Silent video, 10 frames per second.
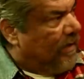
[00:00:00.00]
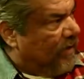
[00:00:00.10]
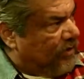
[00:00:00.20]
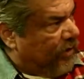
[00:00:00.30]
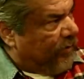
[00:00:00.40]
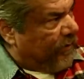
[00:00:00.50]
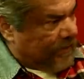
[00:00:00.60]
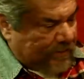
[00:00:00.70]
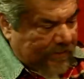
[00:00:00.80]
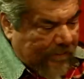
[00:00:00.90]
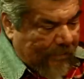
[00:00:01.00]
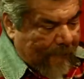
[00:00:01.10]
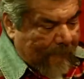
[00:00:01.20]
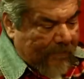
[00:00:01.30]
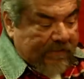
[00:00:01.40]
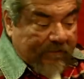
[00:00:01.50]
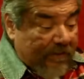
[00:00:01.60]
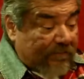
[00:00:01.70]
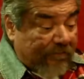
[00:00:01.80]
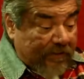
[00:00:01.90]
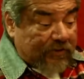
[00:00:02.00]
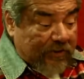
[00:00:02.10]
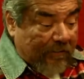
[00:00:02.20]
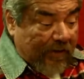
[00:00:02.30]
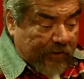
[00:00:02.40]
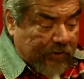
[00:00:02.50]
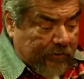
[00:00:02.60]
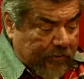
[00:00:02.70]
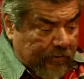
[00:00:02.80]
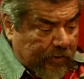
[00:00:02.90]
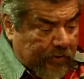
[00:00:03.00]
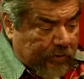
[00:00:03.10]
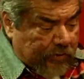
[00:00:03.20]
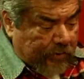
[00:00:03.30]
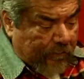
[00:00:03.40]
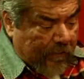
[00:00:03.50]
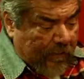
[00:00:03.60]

I'll show you who he is. You know him. He's funny as shit, man. Good dude. Funny, good dude too.